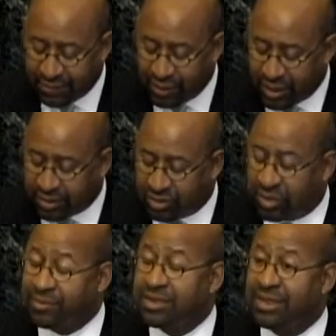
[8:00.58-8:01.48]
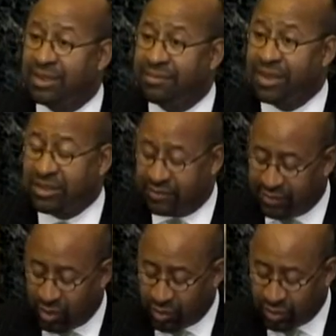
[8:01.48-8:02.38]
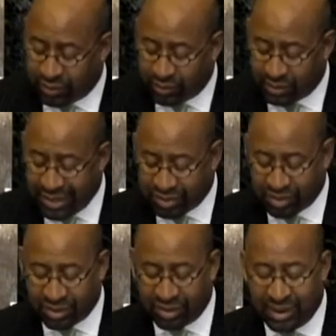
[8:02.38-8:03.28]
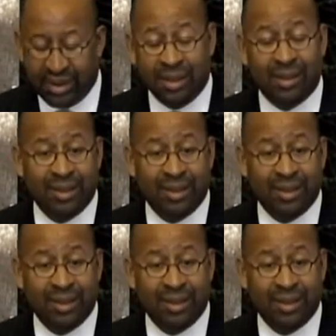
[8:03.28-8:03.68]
partners representing a mix of local, national, and